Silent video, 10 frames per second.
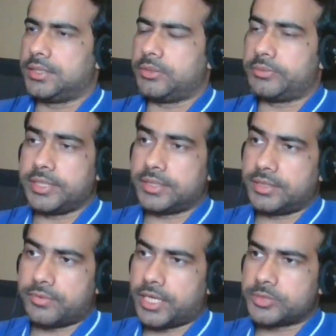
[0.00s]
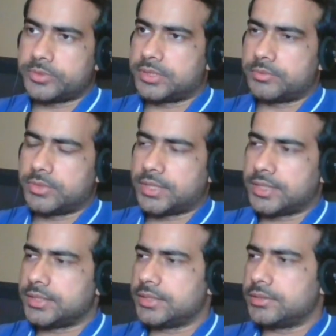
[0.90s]
you have taken advice from someone,
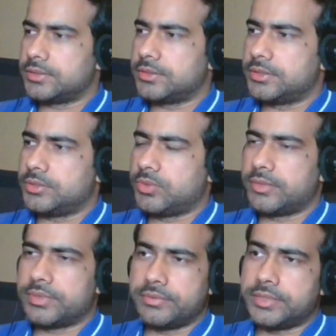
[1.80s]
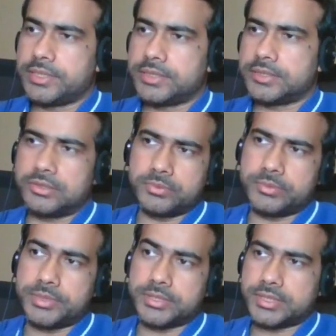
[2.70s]
I think you have every reason to be a
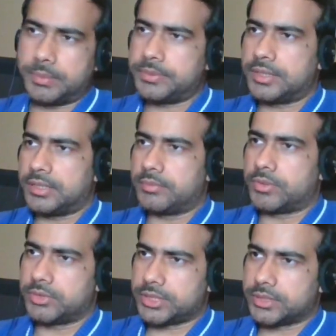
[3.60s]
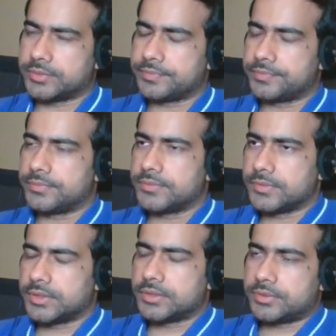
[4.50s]
bit skeptical about it,
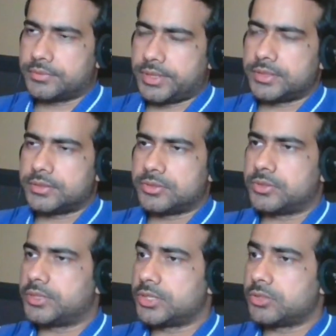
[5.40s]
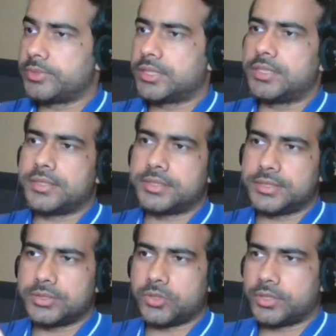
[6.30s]
right? So just to be clear,
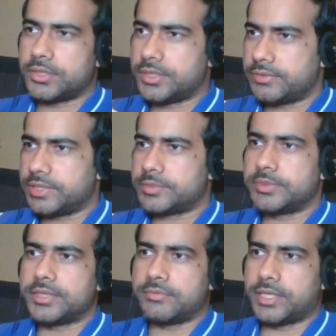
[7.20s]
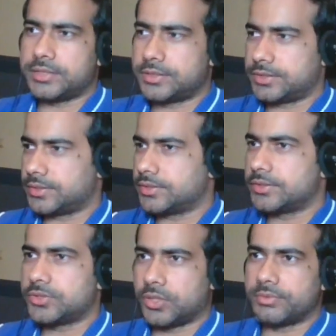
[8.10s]
this is not an investment advice
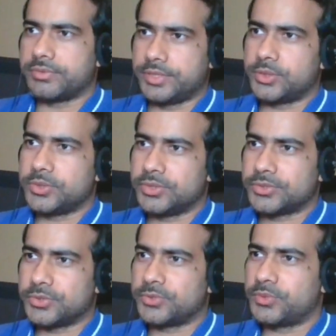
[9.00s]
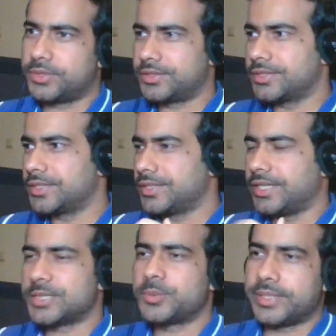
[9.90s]
sort of a video. So if you are
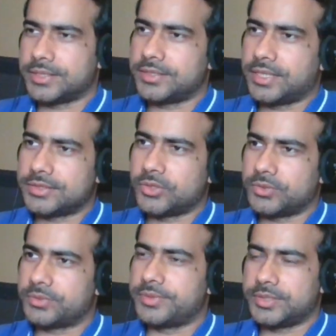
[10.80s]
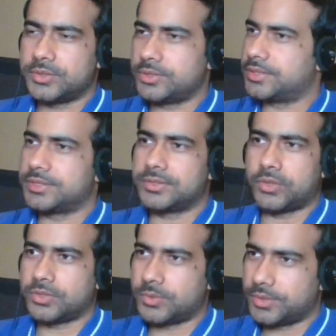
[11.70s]
expecting that sort of a video, this is
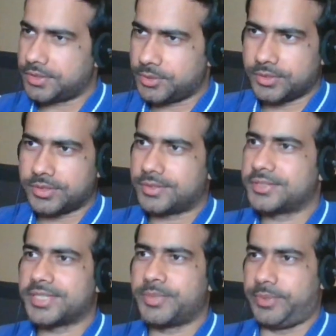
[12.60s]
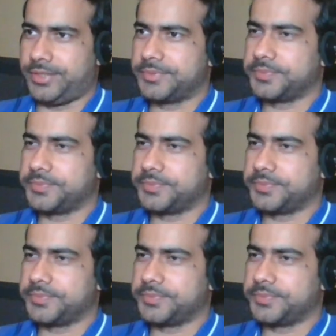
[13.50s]
not the one. You can skip it.